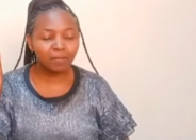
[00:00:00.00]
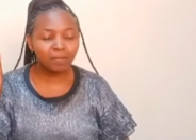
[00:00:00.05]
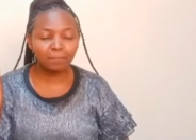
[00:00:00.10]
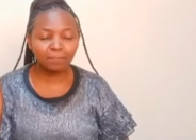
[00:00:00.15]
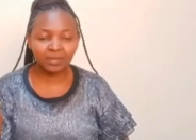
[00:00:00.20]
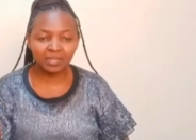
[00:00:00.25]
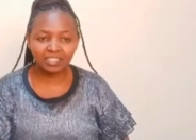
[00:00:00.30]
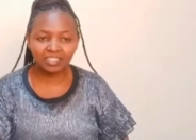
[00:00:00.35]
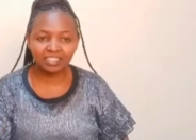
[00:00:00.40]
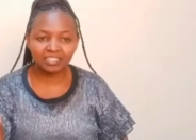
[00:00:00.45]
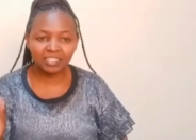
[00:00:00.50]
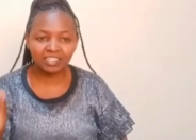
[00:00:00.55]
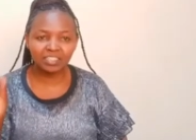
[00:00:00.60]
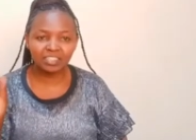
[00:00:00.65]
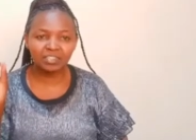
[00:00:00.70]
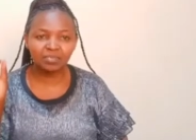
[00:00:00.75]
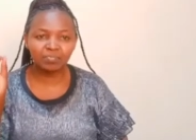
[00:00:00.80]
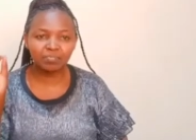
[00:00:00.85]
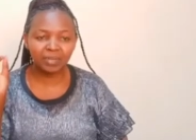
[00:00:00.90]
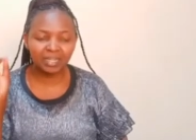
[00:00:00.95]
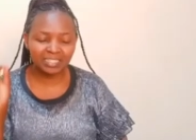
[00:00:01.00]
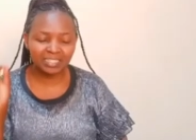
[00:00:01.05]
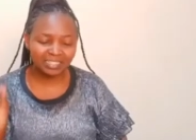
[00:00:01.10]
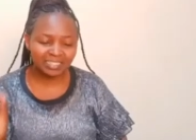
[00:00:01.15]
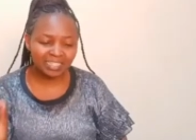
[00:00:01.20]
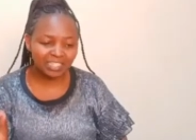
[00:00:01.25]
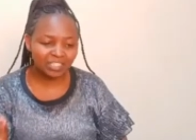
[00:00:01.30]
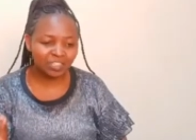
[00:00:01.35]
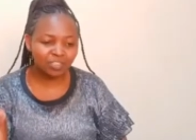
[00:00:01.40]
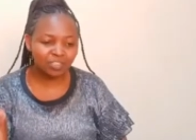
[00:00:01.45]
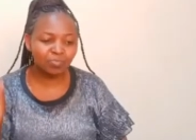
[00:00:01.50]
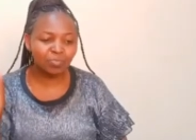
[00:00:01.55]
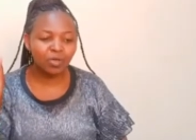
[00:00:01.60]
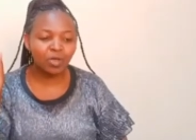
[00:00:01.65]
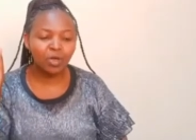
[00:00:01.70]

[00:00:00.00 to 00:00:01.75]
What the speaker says: partnership